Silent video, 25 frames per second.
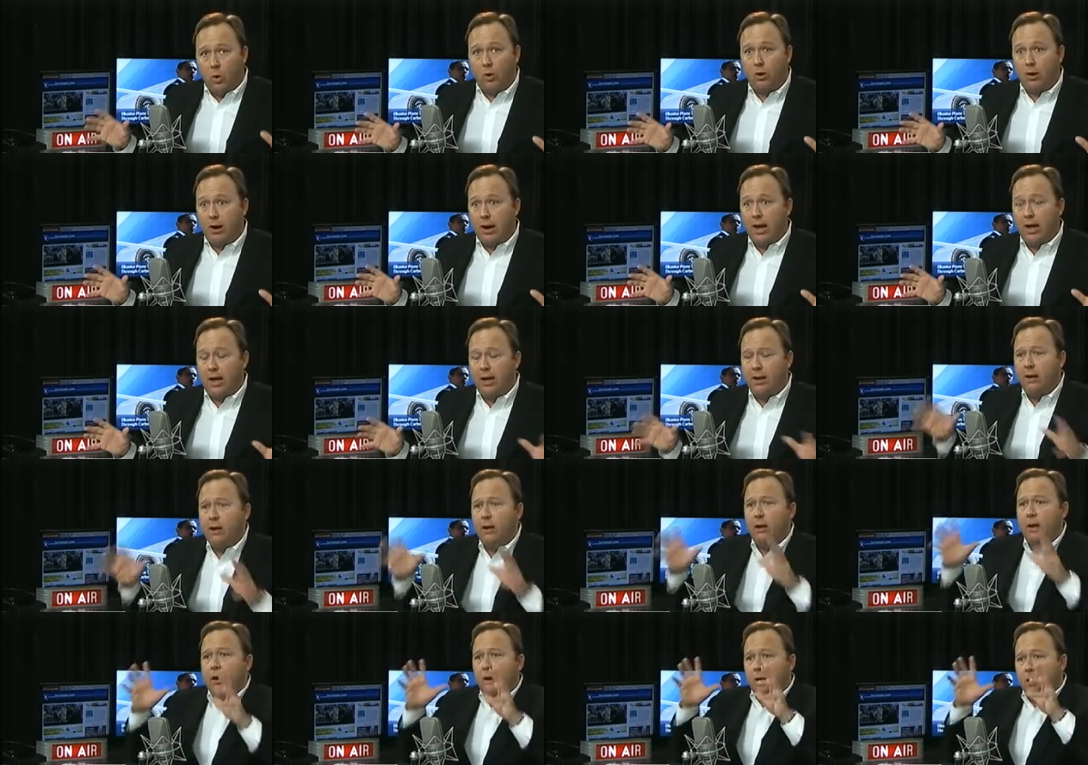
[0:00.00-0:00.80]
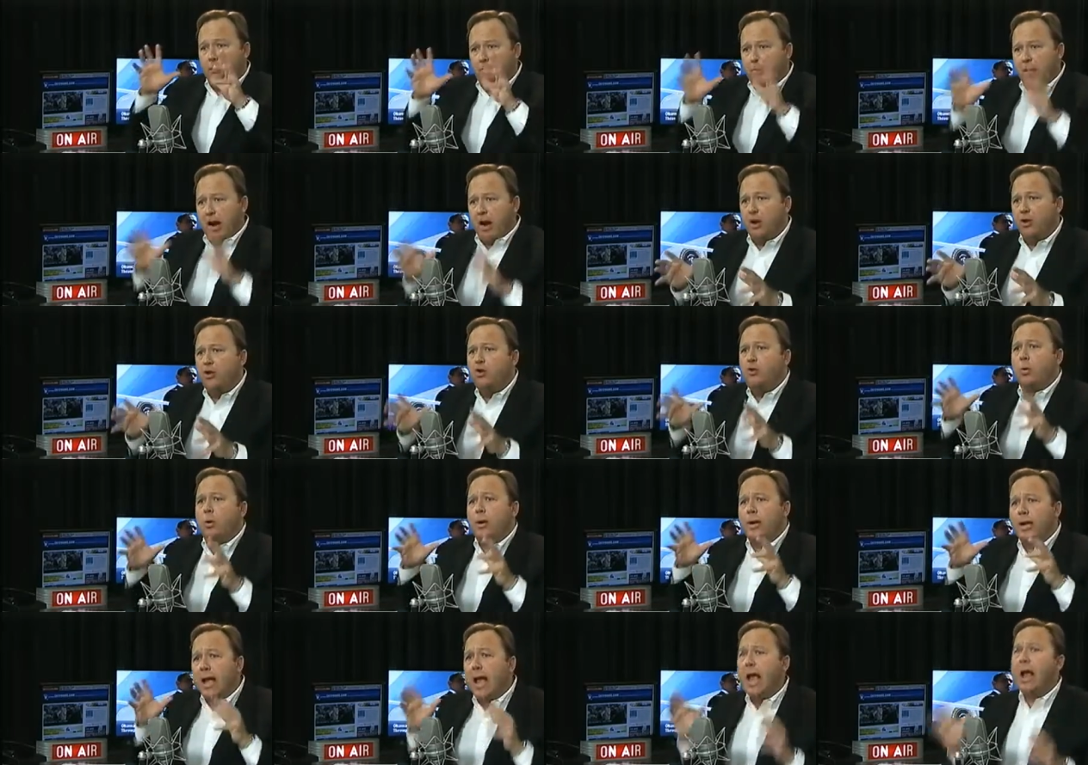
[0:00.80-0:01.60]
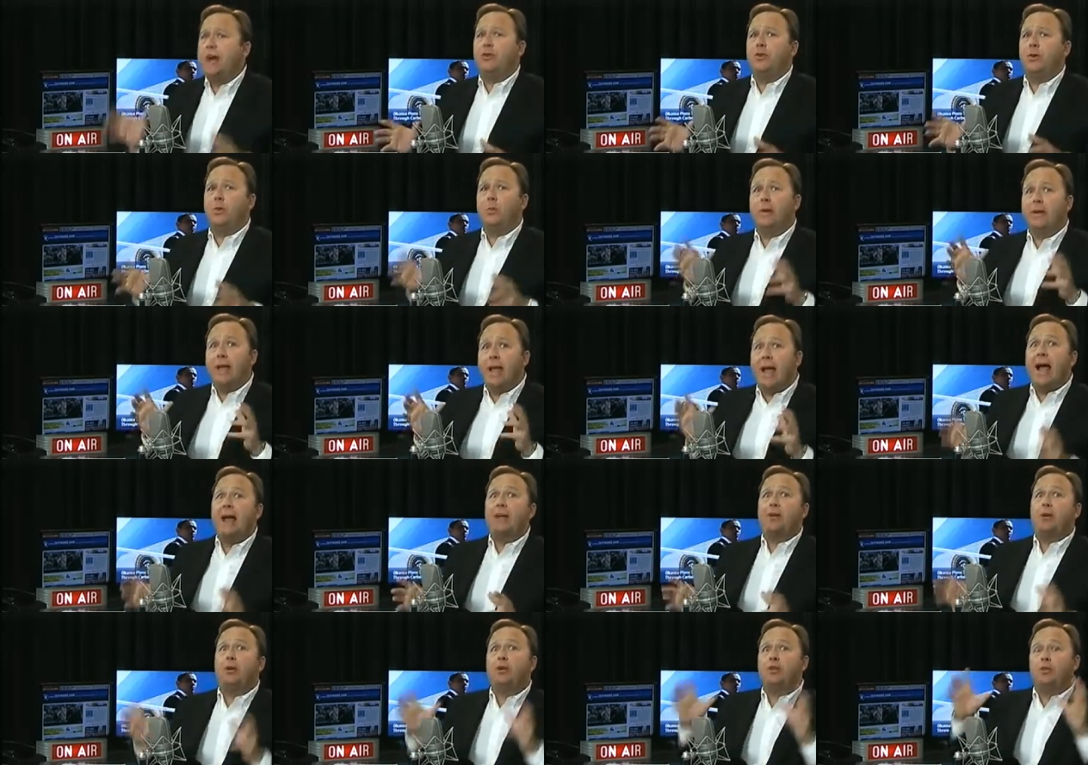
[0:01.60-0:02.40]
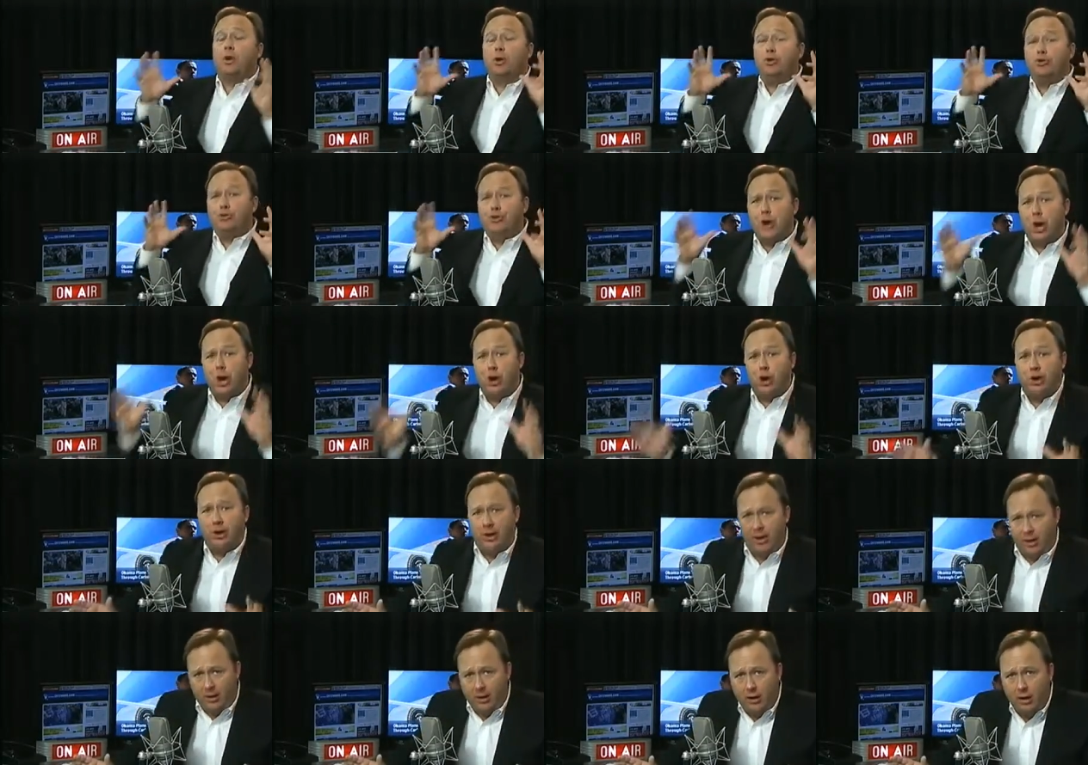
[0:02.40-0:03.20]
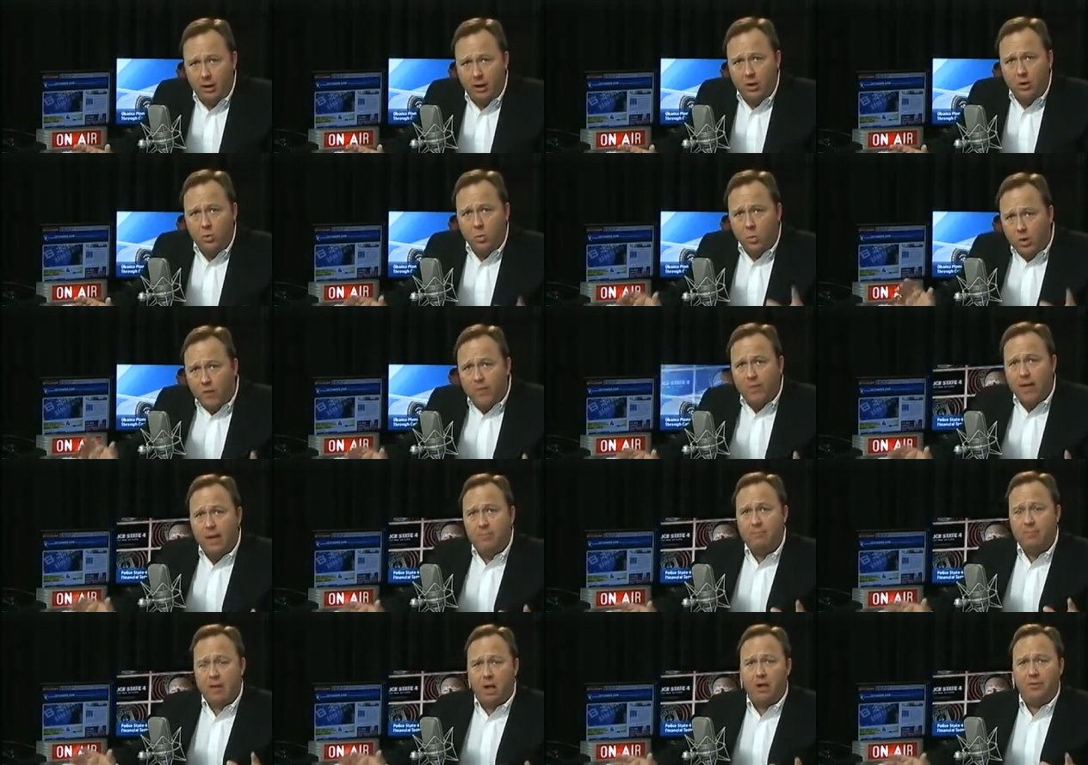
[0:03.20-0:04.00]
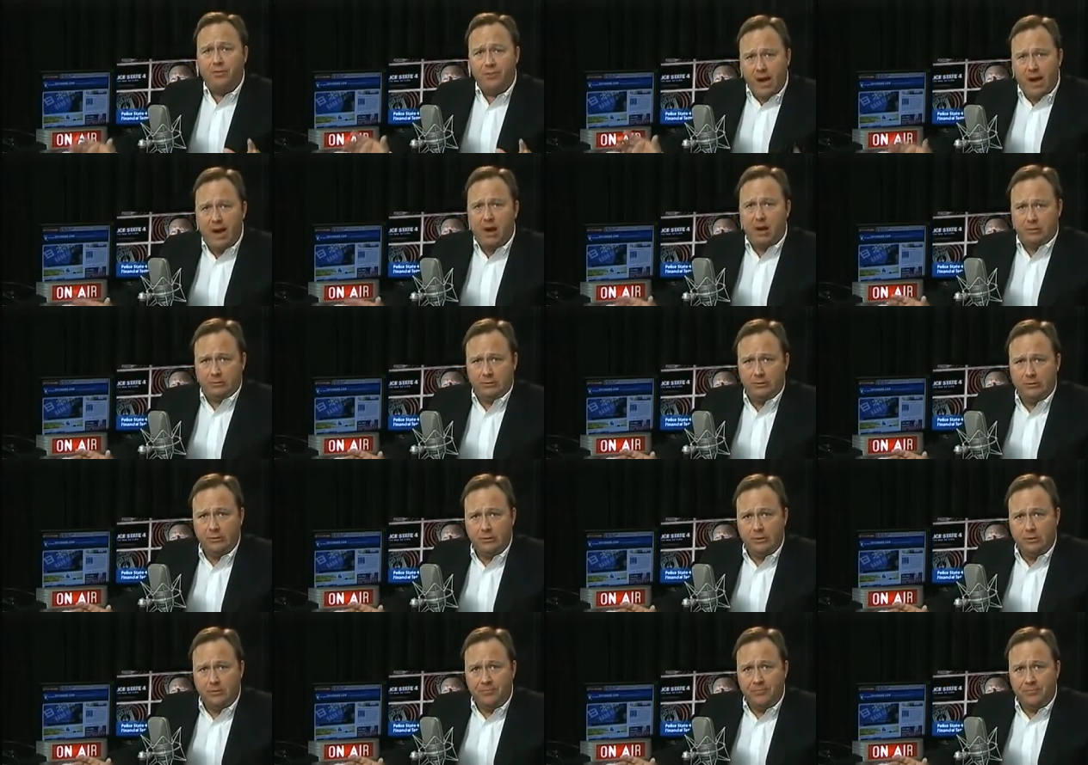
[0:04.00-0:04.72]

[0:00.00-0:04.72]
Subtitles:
warhead compared to a reactor. Reactors are dirty when they melt down.